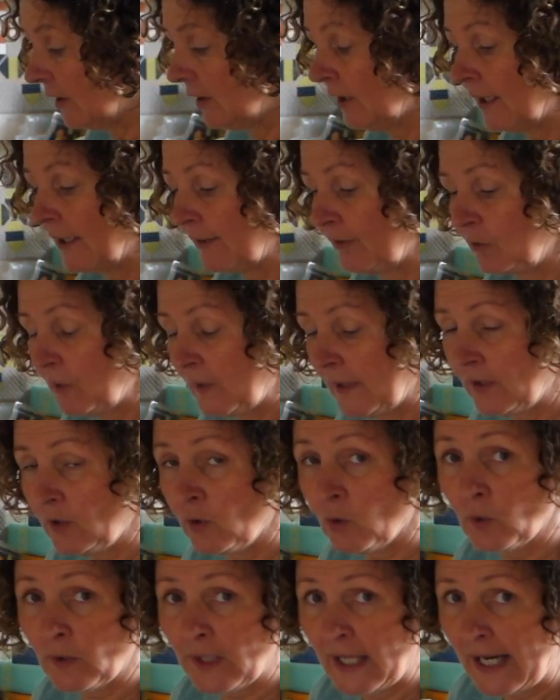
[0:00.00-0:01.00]
you'll have to
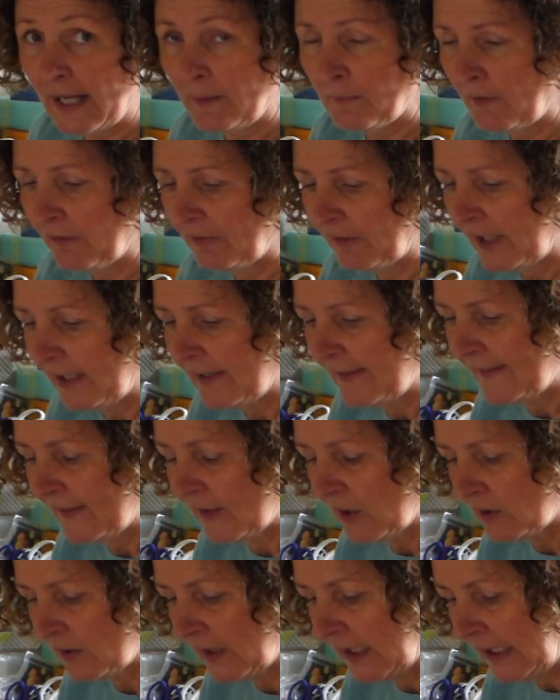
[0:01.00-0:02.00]
ignore that, I'm afraid,
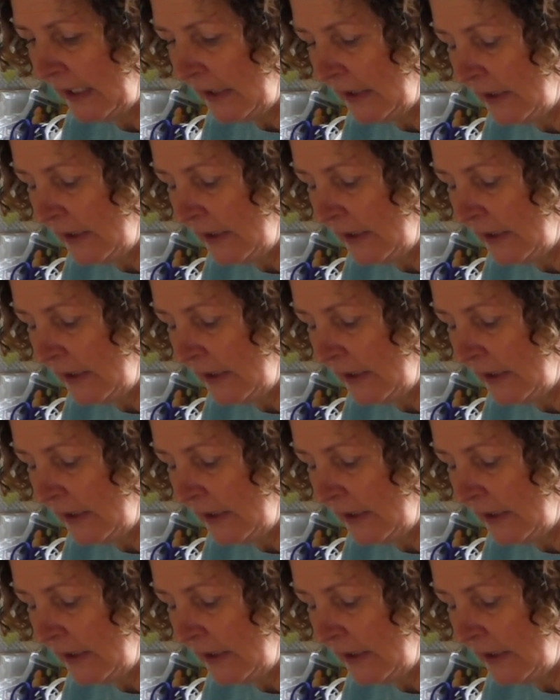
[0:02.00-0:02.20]
sorry.